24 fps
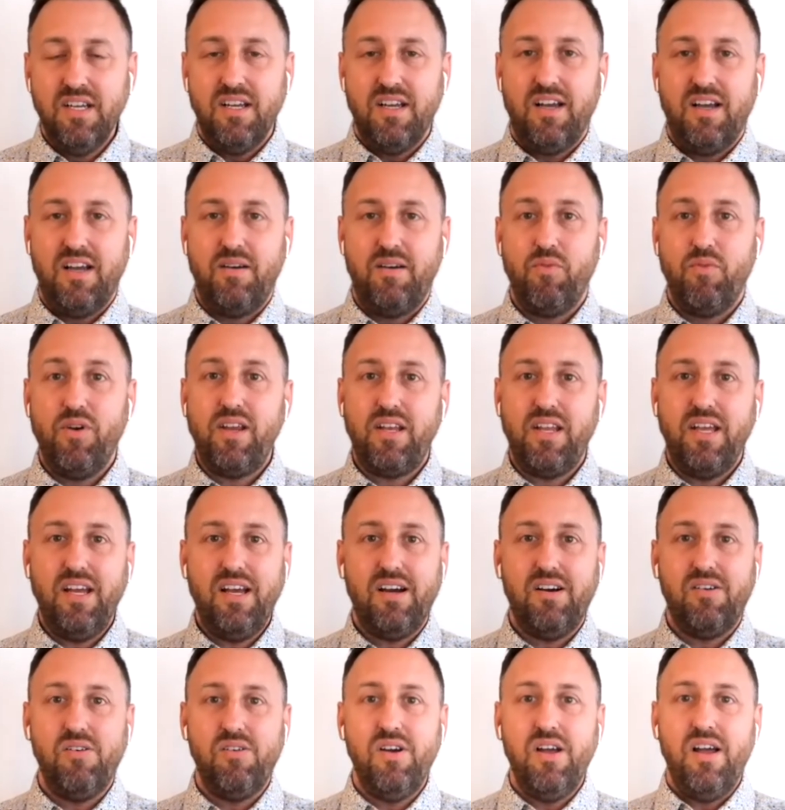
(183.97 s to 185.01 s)
Um,
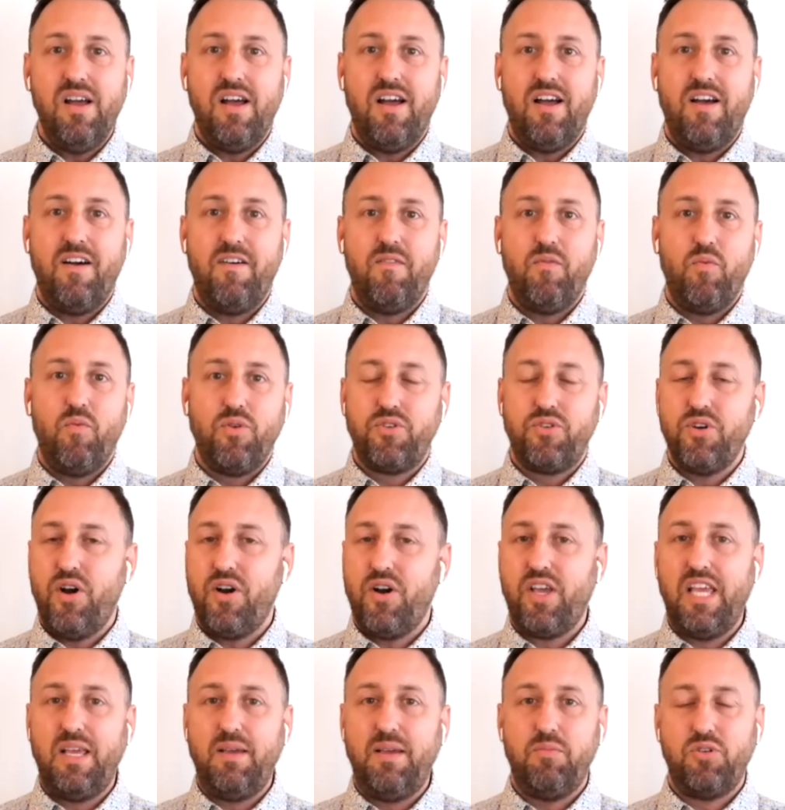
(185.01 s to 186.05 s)
now, um, we're
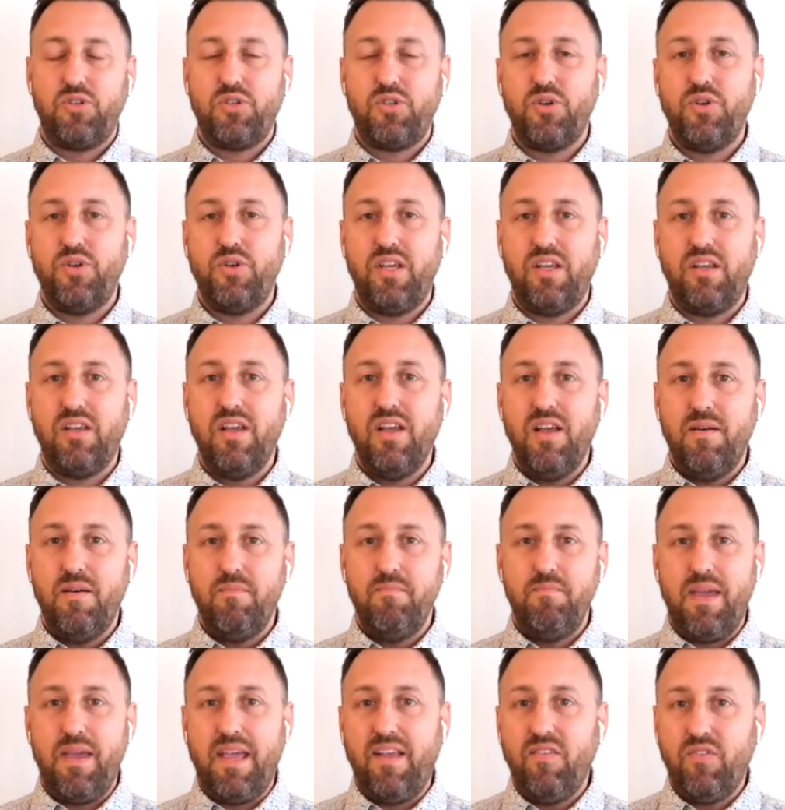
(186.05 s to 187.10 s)
talking about turning
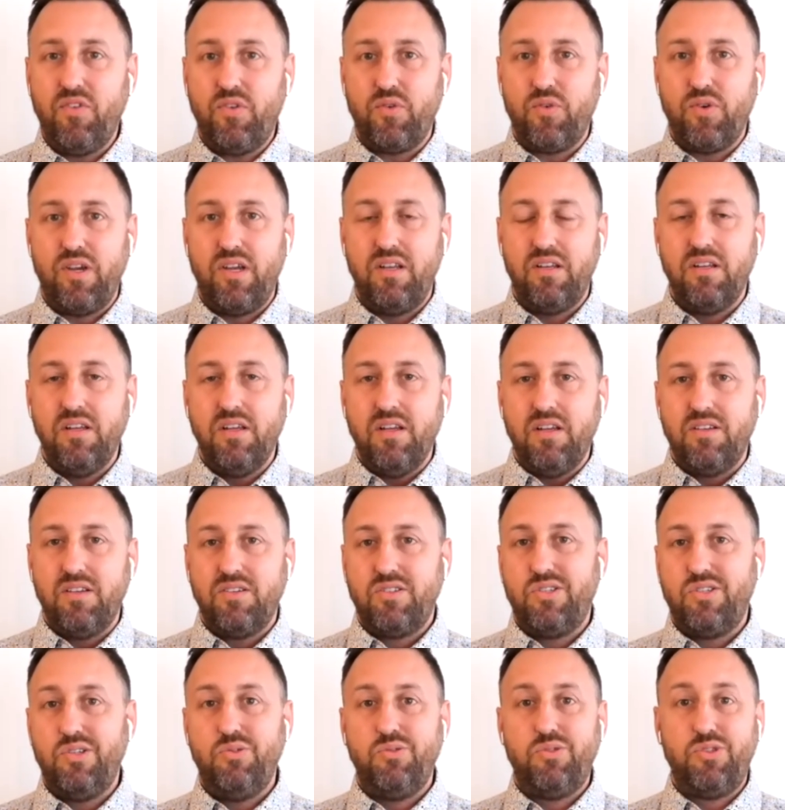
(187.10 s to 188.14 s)
Main Street
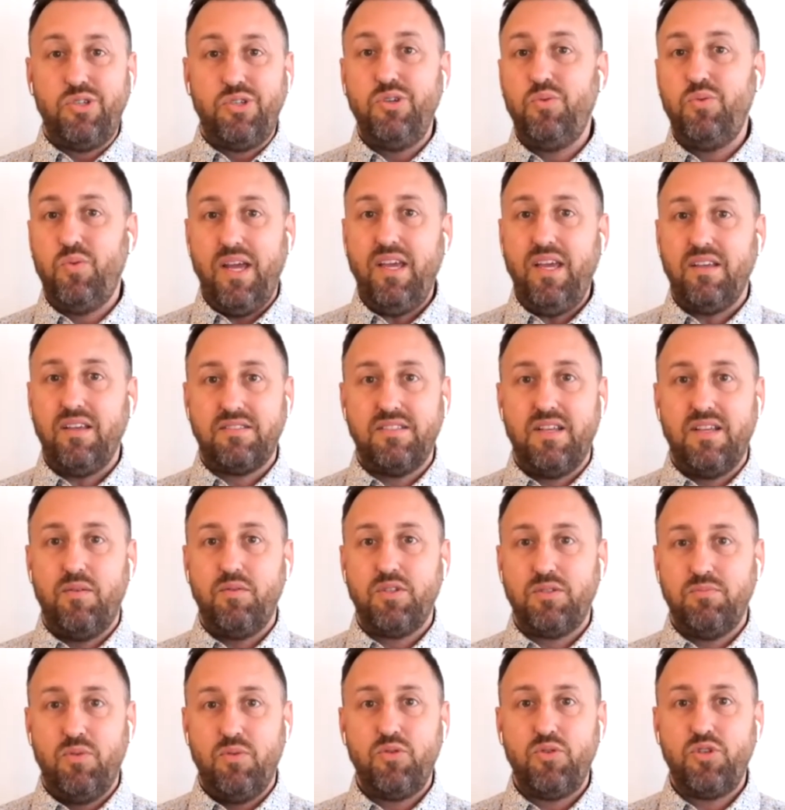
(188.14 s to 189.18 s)
to two ways and that was
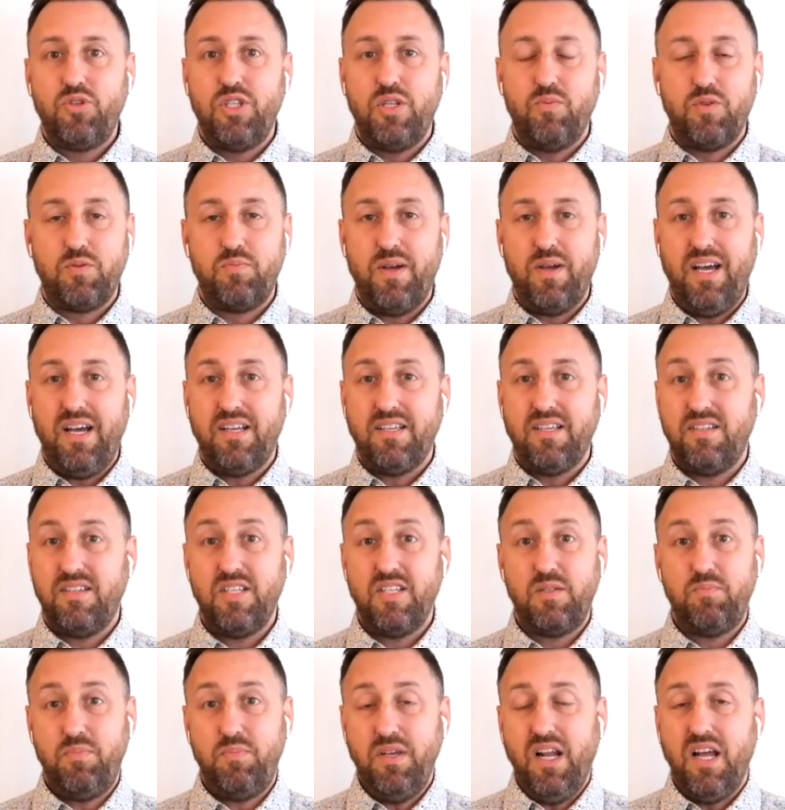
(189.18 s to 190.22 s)
a motion that was passed and
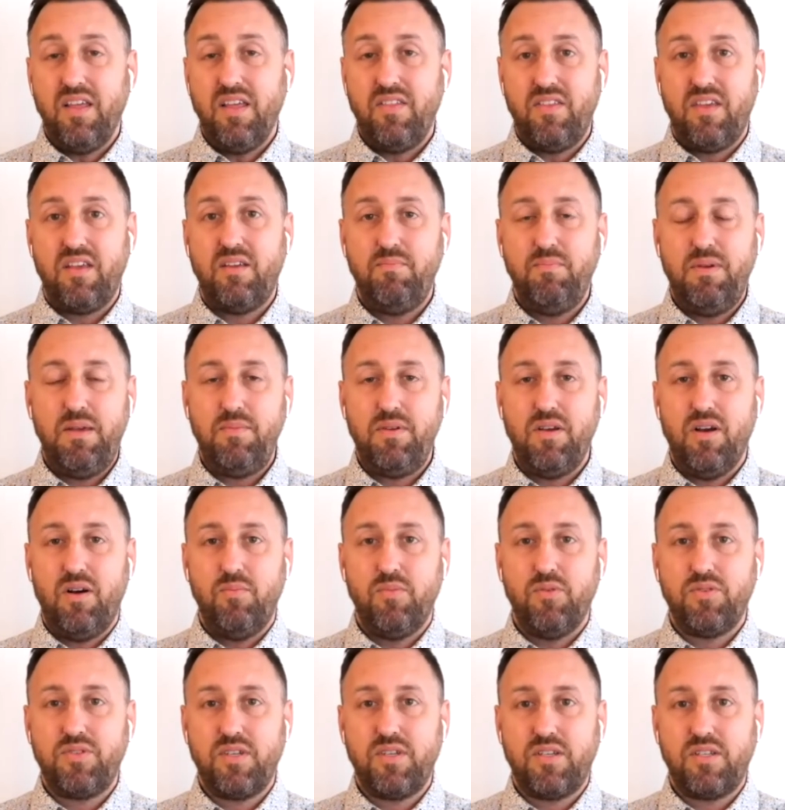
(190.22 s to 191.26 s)
it's been i think maybe
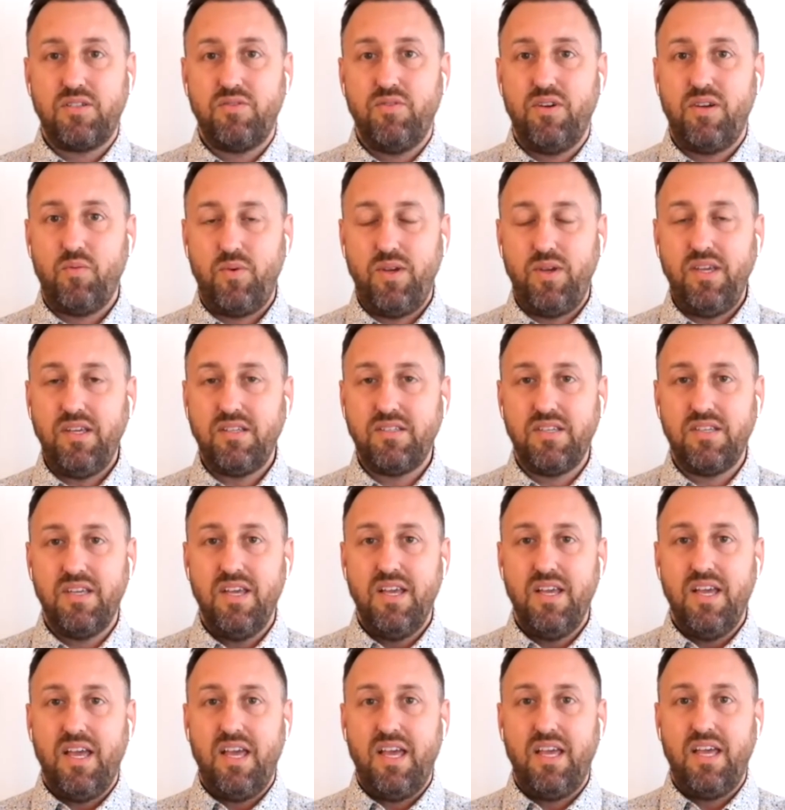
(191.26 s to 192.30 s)
almost six or eight weeks
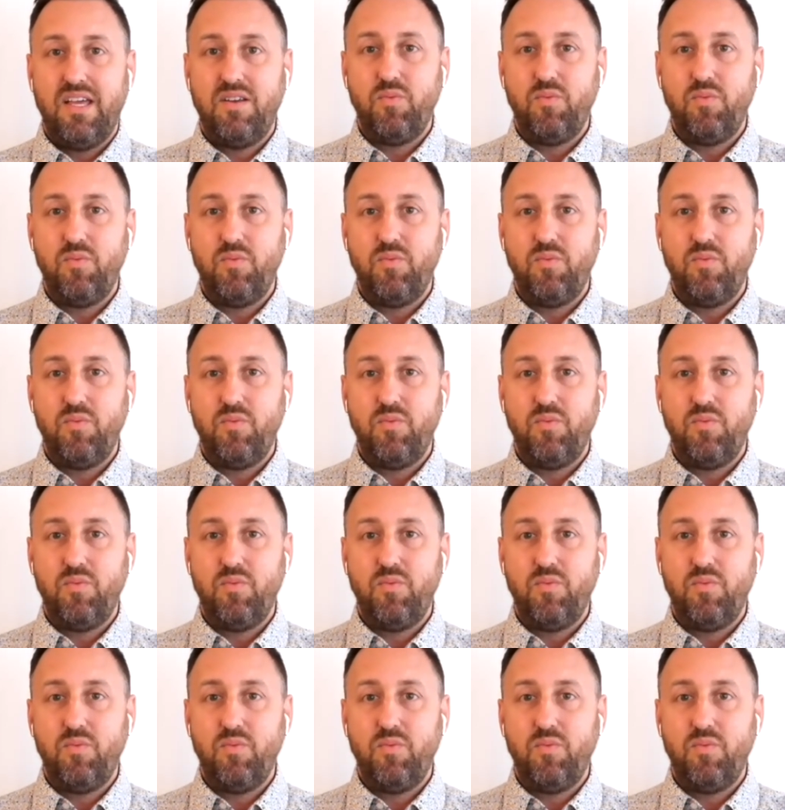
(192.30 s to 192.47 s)
and we